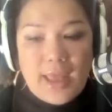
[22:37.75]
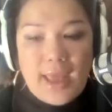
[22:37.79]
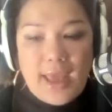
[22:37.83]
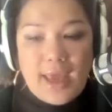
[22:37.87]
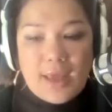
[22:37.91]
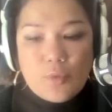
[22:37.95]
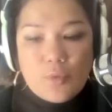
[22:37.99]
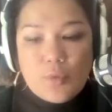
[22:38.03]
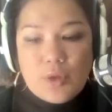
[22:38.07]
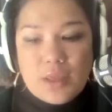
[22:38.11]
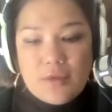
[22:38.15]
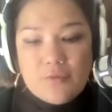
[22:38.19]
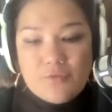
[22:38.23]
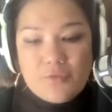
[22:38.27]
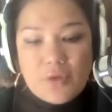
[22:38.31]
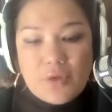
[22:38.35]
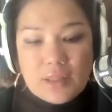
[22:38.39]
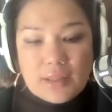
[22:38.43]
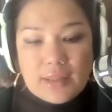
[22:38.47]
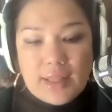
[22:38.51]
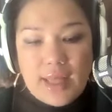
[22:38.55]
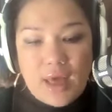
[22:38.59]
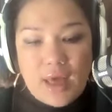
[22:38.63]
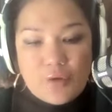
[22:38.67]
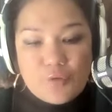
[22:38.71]
And we've
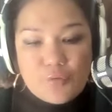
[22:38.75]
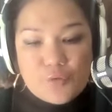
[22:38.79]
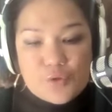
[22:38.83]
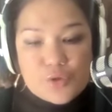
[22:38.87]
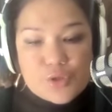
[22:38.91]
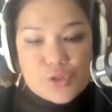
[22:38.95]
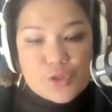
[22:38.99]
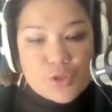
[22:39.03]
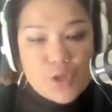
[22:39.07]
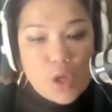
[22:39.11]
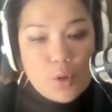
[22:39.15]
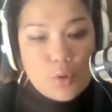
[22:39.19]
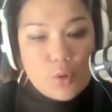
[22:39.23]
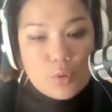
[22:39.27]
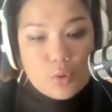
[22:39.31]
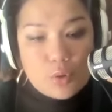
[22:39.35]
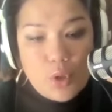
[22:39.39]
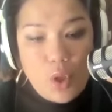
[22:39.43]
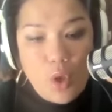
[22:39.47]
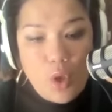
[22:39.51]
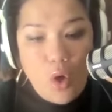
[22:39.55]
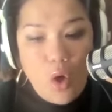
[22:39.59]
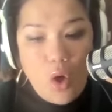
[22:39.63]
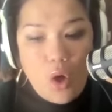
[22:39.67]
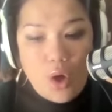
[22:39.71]
allowed for so
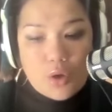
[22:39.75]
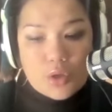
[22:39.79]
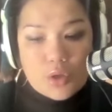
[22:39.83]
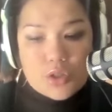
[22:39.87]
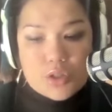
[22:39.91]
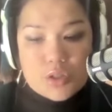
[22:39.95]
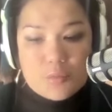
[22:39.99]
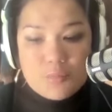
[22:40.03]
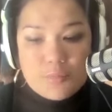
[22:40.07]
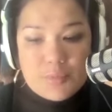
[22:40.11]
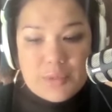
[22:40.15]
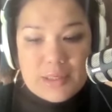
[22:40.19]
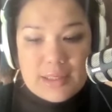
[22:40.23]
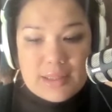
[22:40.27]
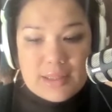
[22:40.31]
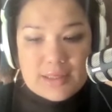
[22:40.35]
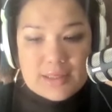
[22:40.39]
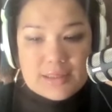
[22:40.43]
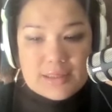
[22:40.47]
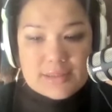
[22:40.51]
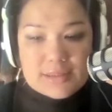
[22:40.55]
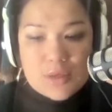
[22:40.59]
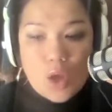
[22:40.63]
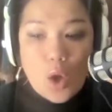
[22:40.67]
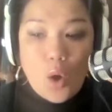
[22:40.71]
long to be
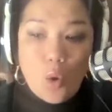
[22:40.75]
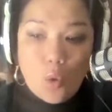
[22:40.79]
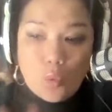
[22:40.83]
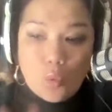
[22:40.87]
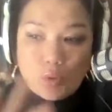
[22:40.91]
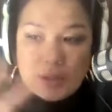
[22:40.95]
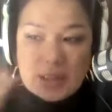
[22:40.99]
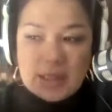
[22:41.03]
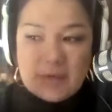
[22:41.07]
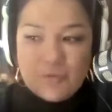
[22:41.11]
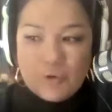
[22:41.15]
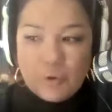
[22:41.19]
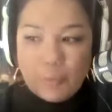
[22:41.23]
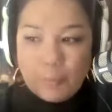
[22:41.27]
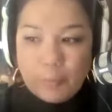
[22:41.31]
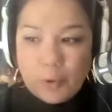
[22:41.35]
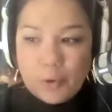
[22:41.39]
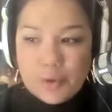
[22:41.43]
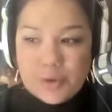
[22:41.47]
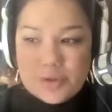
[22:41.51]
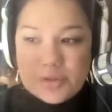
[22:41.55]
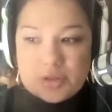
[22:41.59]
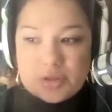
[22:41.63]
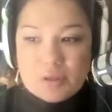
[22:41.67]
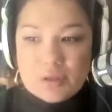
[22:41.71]
this, oh, leave your
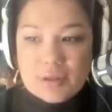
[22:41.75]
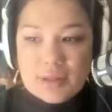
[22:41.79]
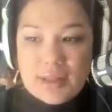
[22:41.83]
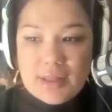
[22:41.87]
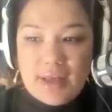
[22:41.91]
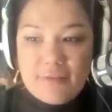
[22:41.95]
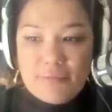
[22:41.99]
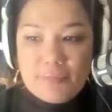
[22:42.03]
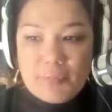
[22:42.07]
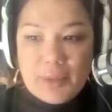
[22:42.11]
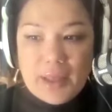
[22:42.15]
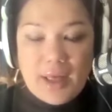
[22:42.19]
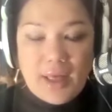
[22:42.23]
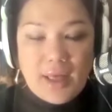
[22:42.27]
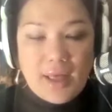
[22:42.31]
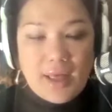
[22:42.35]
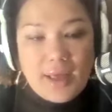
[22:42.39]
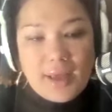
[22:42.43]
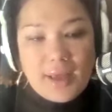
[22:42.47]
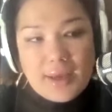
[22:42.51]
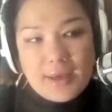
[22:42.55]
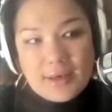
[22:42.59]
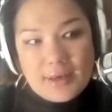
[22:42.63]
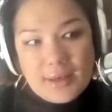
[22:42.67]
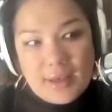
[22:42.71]
personal life
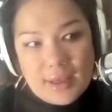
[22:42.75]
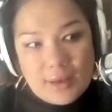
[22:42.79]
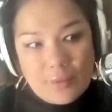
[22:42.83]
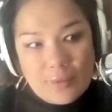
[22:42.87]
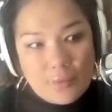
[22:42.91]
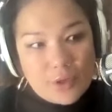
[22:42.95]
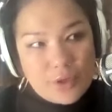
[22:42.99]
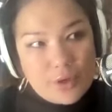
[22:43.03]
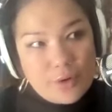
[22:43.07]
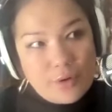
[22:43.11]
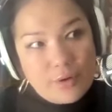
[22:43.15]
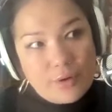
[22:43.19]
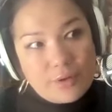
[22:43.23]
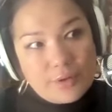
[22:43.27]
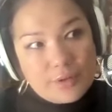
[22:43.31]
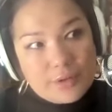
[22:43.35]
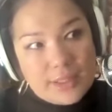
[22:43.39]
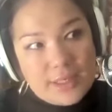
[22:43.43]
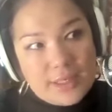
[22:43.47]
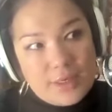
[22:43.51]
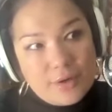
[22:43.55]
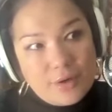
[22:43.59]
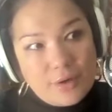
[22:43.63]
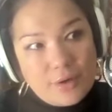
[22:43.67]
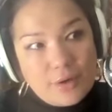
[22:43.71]
behind. And when you're a
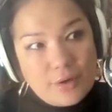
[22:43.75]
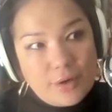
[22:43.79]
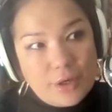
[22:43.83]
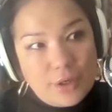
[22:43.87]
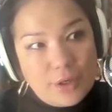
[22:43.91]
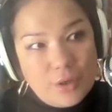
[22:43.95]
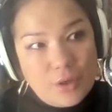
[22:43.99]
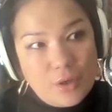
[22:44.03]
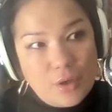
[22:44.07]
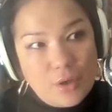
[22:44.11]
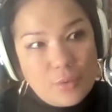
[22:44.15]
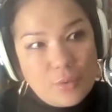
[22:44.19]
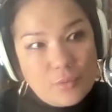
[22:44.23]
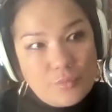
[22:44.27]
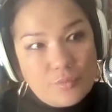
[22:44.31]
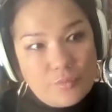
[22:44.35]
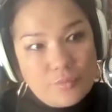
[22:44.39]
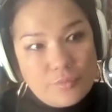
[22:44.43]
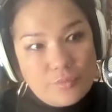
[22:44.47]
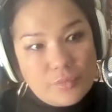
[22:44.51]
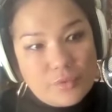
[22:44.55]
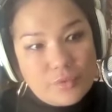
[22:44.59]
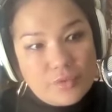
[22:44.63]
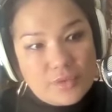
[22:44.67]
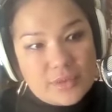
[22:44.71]
leader, you know,
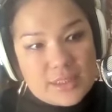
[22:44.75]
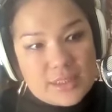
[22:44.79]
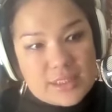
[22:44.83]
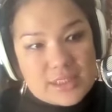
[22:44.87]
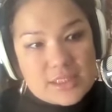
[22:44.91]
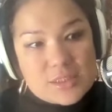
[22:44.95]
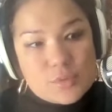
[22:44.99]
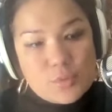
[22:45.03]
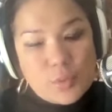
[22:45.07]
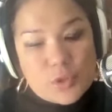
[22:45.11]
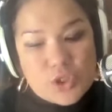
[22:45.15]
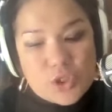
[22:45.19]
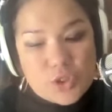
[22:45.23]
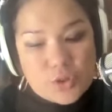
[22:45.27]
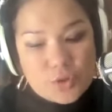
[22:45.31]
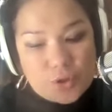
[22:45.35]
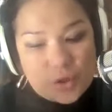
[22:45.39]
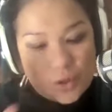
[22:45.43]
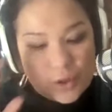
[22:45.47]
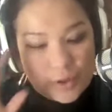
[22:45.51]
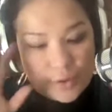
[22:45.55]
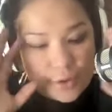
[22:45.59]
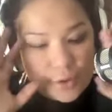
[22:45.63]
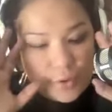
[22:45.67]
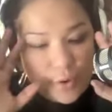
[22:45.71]
this is what you,
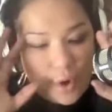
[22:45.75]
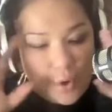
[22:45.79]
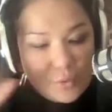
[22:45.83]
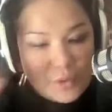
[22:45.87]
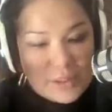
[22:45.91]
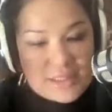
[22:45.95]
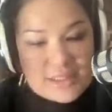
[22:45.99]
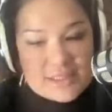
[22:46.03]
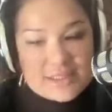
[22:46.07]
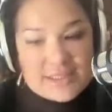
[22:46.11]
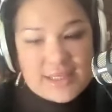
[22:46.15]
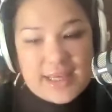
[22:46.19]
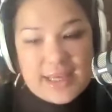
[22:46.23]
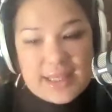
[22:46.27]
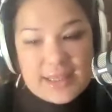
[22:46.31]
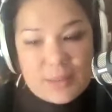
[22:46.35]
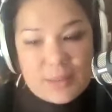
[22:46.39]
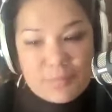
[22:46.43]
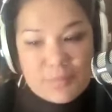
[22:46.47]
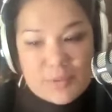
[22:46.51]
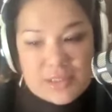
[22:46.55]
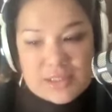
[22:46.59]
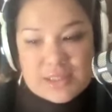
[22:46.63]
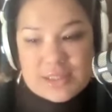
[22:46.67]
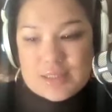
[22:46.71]
you know, you only stay in
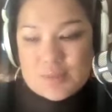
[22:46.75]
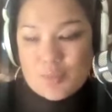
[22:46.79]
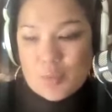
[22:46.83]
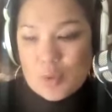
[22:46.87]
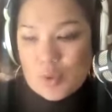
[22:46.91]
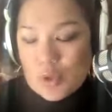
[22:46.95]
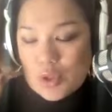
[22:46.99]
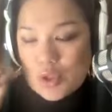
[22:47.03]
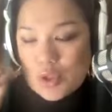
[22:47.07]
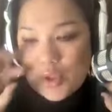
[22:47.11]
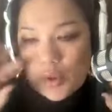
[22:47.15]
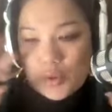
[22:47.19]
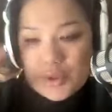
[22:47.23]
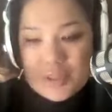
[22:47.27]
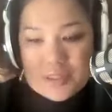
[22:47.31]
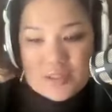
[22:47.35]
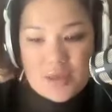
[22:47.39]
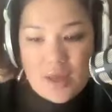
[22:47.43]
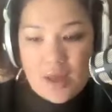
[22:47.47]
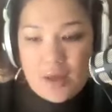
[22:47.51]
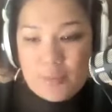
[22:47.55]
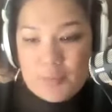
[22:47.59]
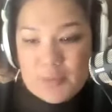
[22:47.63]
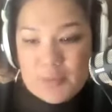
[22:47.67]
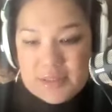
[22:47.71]
the business world, you only
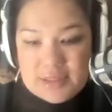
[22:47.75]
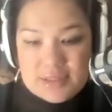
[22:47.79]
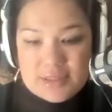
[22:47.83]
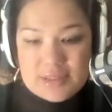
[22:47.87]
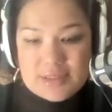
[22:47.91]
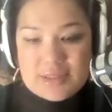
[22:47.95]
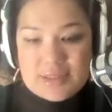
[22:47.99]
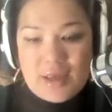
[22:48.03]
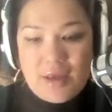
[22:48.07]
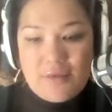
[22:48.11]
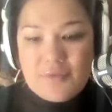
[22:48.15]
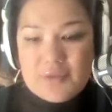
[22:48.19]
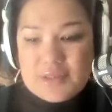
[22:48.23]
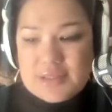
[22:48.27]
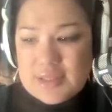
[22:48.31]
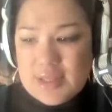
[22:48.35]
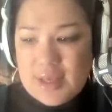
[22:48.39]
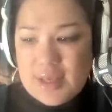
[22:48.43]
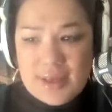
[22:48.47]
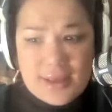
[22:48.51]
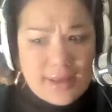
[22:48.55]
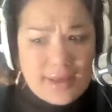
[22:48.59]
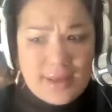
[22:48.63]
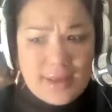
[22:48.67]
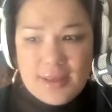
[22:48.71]
talk business stuff. It's
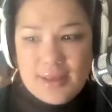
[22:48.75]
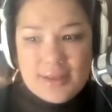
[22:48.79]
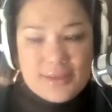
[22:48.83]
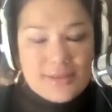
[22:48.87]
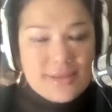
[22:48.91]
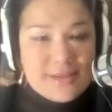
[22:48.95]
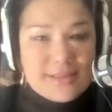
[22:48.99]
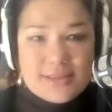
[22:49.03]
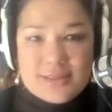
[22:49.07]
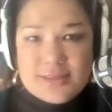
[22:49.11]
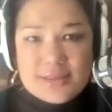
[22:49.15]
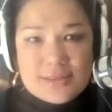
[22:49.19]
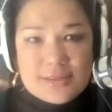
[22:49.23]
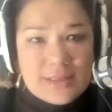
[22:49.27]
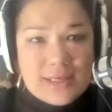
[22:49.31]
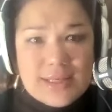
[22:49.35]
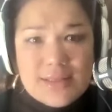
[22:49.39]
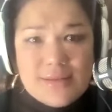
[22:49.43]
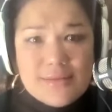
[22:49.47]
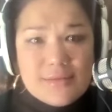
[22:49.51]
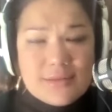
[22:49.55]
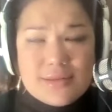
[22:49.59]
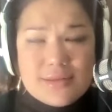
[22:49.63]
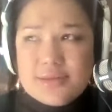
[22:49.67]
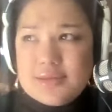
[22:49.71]
like, this is
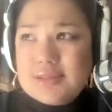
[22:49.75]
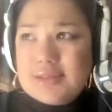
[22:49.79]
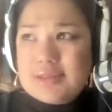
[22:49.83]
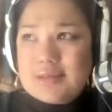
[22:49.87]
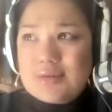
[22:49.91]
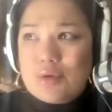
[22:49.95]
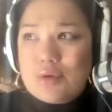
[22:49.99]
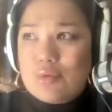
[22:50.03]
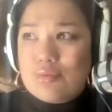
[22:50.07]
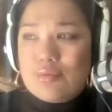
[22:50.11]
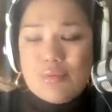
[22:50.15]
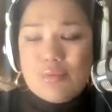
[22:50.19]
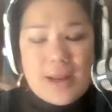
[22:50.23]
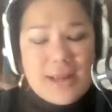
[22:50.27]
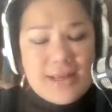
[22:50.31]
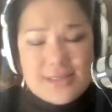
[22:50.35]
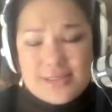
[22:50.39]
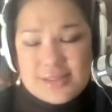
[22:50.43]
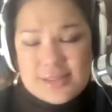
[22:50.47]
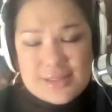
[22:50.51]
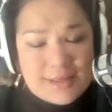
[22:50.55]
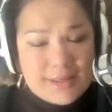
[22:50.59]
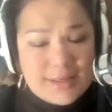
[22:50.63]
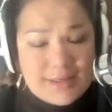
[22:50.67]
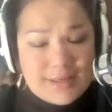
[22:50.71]
in this is
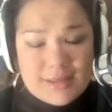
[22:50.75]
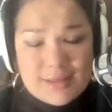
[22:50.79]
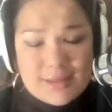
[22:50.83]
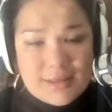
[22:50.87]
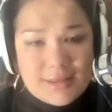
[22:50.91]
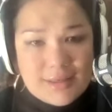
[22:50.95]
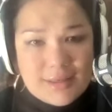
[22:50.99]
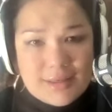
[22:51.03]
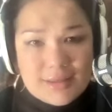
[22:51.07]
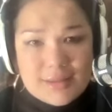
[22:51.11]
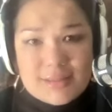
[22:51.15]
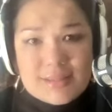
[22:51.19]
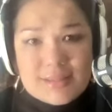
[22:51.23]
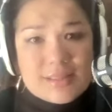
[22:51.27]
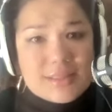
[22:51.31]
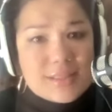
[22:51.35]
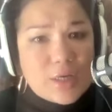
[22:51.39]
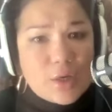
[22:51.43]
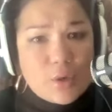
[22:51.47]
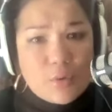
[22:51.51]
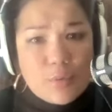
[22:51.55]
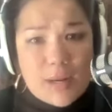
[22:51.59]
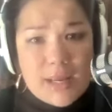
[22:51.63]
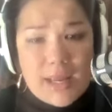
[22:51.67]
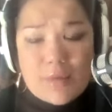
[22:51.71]
crazy. This is
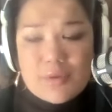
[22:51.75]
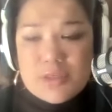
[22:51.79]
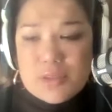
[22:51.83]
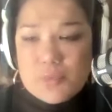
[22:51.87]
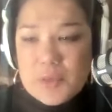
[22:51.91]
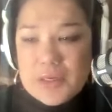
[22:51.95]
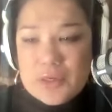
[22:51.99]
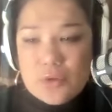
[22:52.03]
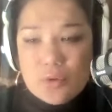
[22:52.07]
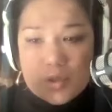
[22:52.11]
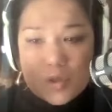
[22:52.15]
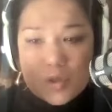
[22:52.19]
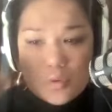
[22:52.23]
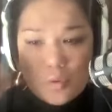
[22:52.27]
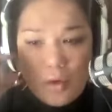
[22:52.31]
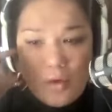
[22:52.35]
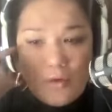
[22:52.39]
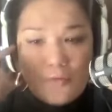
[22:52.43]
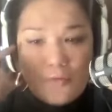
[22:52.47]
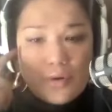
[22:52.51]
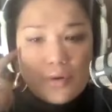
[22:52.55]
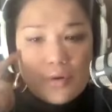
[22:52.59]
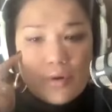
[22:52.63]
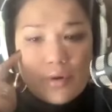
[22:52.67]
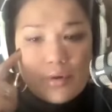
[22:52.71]
crazy. I was speaking to a
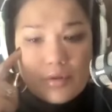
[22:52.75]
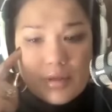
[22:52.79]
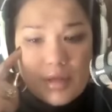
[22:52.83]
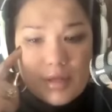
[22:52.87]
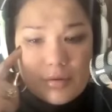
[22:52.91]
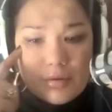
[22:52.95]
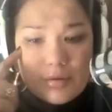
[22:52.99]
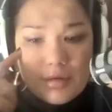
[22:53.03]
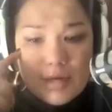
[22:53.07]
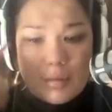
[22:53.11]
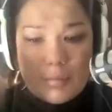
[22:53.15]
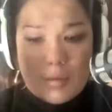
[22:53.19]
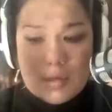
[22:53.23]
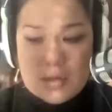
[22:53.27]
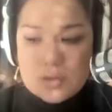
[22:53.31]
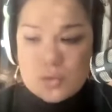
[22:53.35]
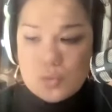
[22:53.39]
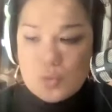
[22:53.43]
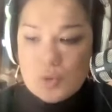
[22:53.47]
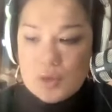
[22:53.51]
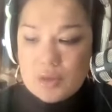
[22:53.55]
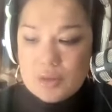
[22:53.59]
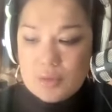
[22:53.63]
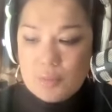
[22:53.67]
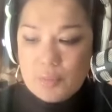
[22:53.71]
12 year old the other day
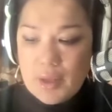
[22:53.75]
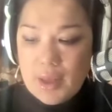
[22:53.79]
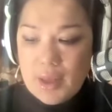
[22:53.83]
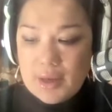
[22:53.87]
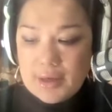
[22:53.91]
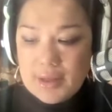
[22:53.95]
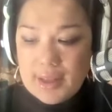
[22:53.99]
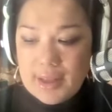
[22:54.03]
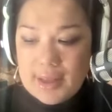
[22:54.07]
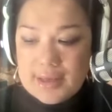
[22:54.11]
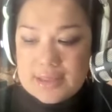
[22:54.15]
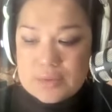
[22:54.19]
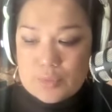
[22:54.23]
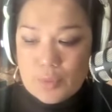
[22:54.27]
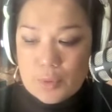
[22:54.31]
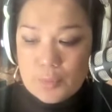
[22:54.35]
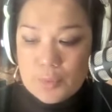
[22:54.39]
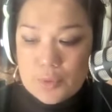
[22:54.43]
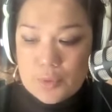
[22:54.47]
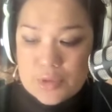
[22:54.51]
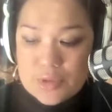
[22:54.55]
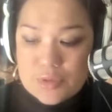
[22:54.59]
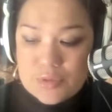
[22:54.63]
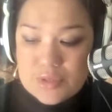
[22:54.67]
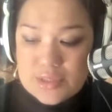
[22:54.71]
because one of the podcasts we're
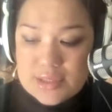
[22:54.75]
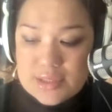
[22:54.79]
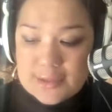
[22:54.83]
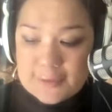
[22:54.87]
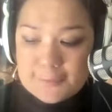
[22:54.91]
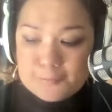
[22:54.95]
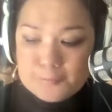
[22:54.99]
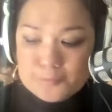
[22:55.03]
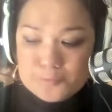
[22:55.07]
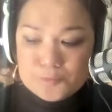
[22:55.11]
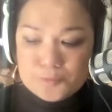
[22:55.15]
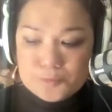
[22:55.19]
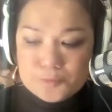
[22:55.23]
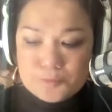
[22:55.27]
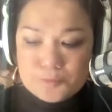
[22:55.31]
producing